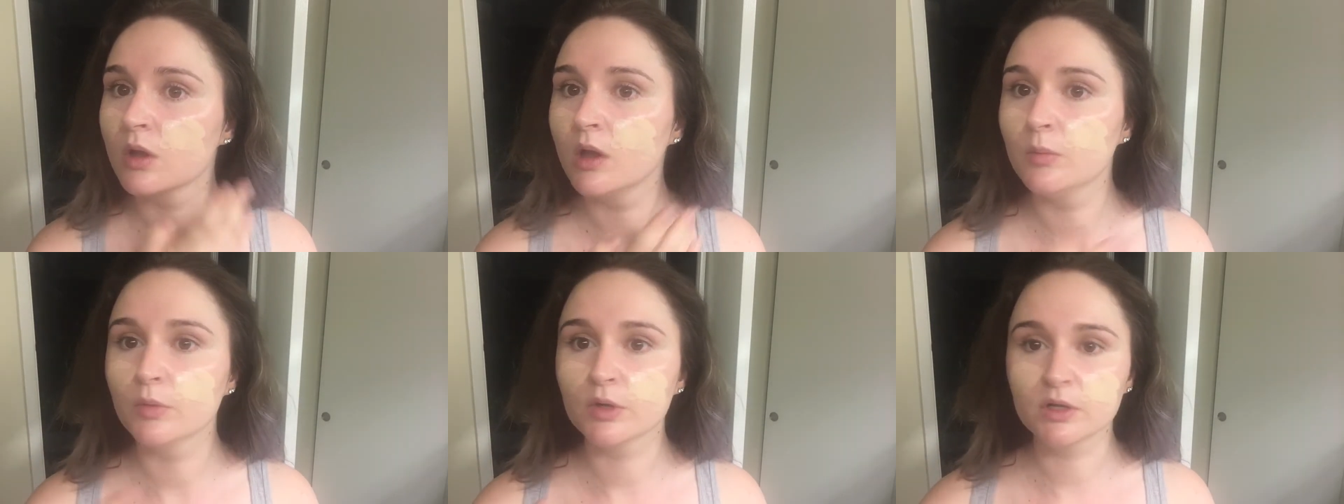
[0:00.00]

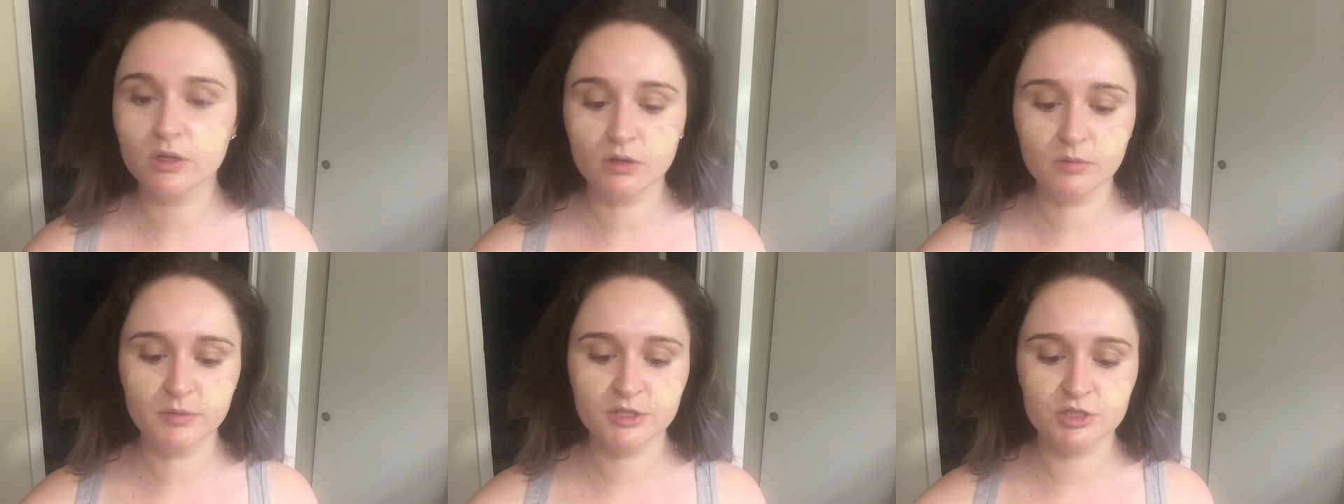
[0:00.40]
I'm putting
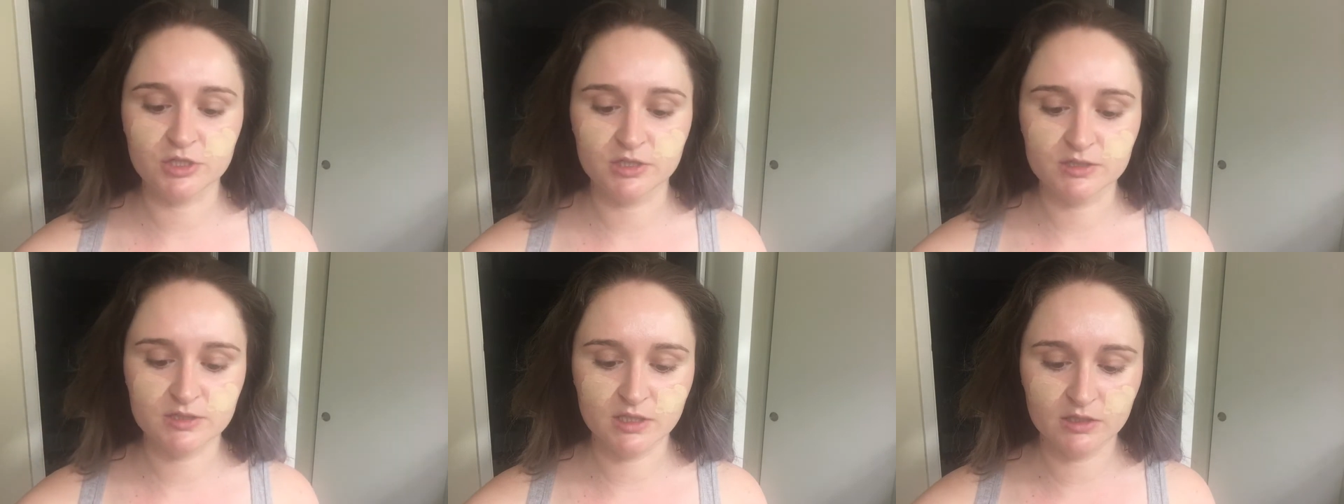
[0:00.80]
it on my
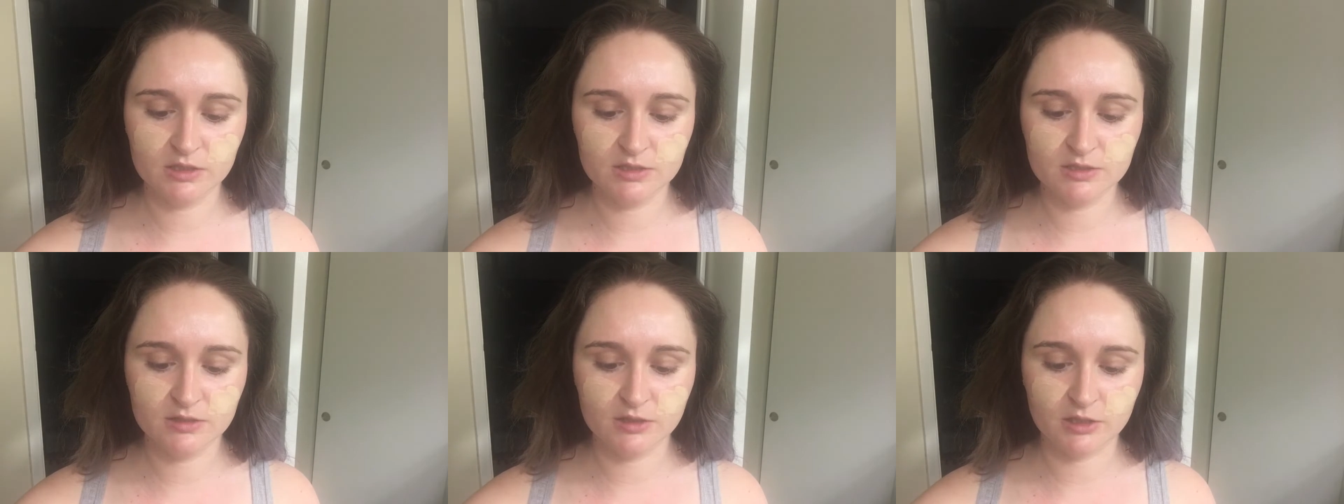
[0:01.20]
cheeks like
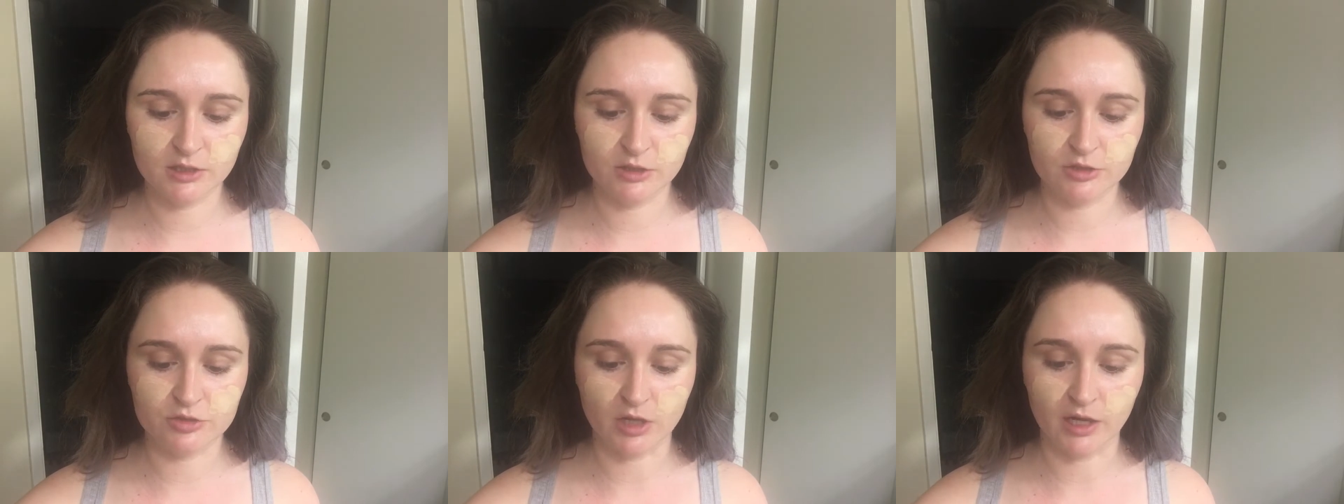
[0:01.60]
this and
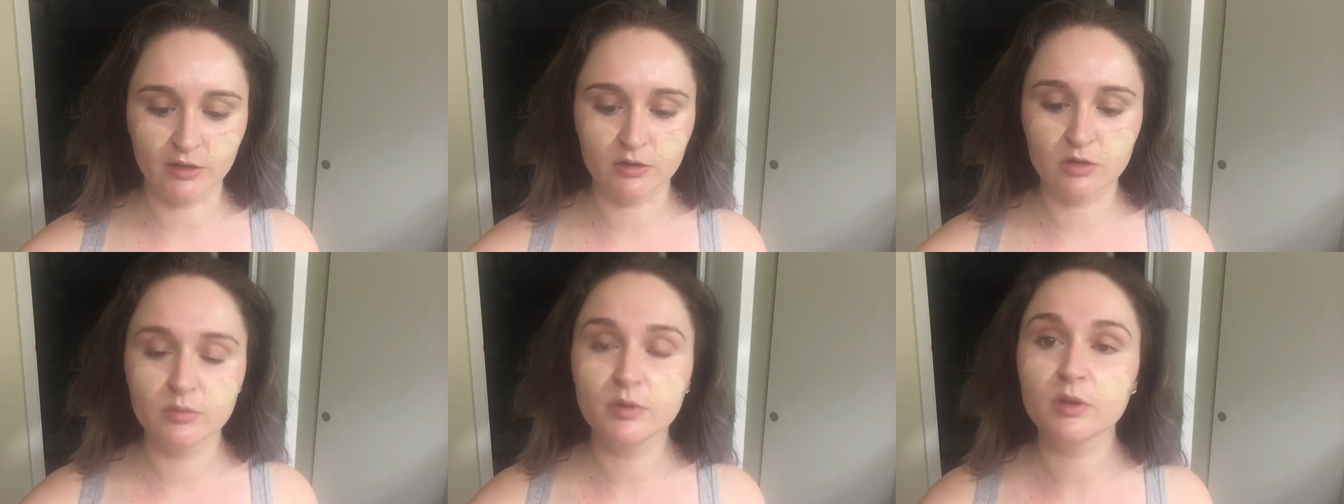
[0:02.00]
letting it dry a
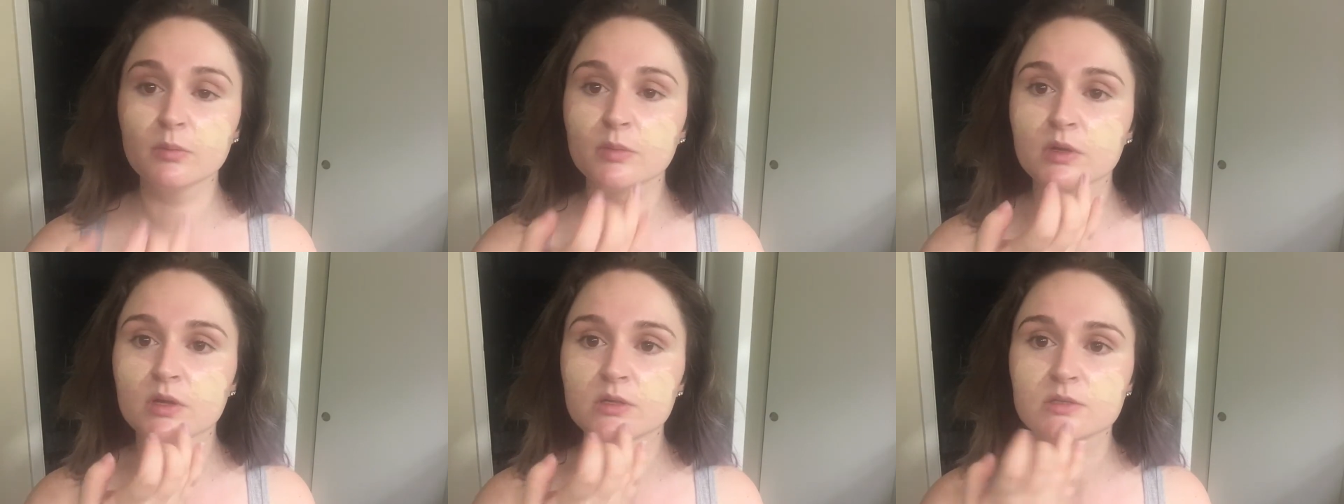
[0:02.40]
little
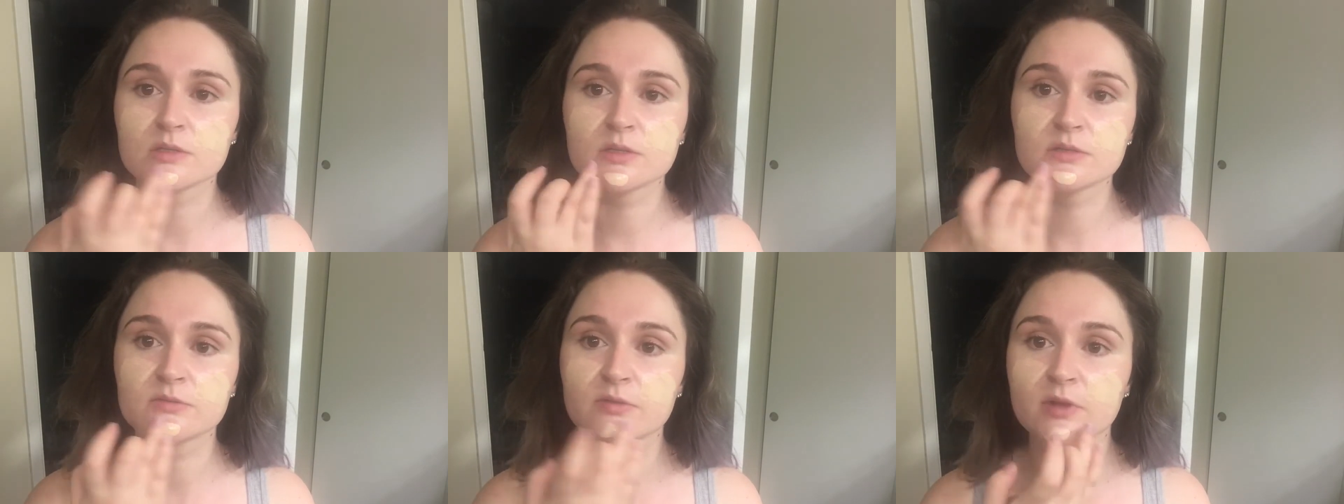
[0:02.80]
bit because
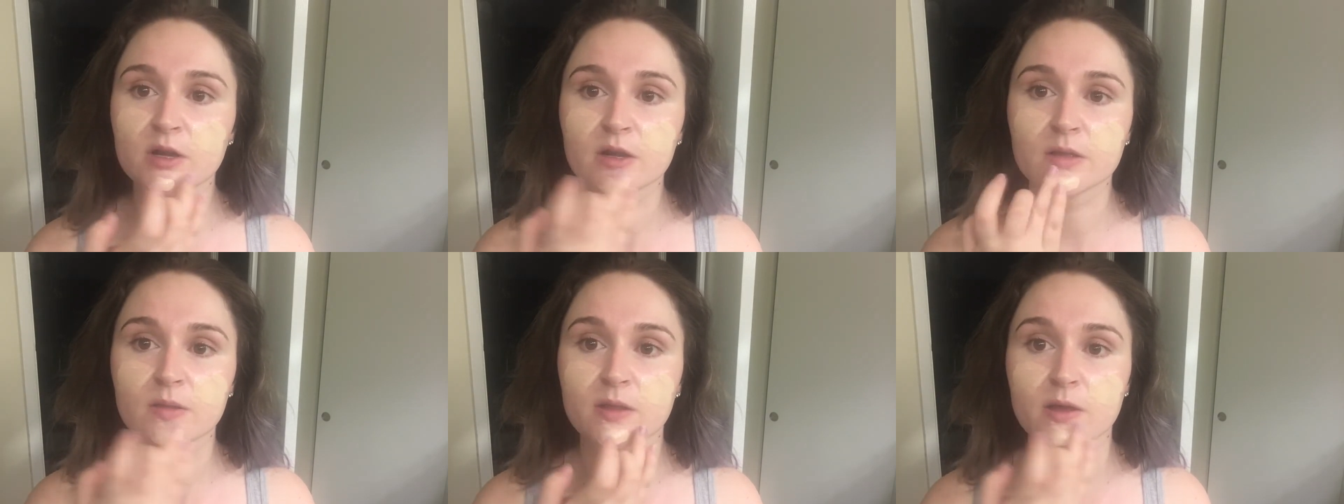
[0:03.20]
it is
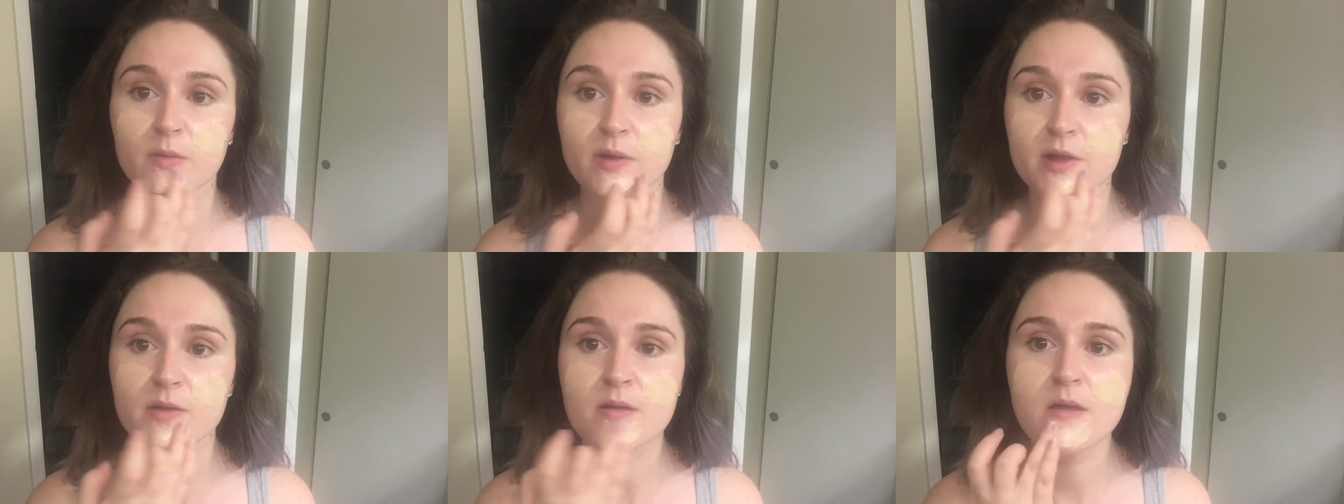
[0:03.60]
very
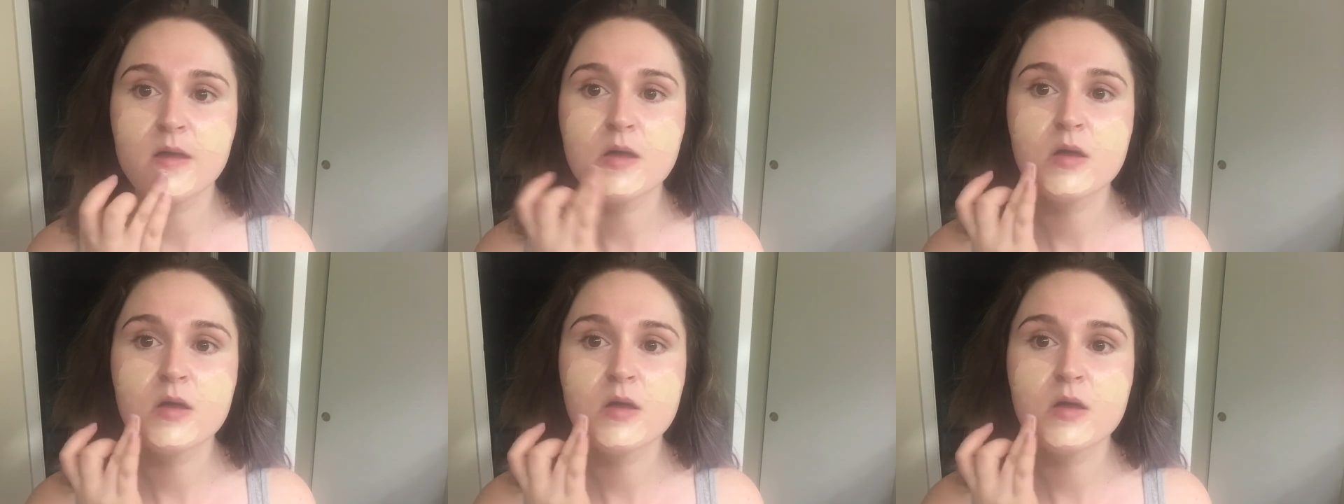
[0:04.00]
liquid.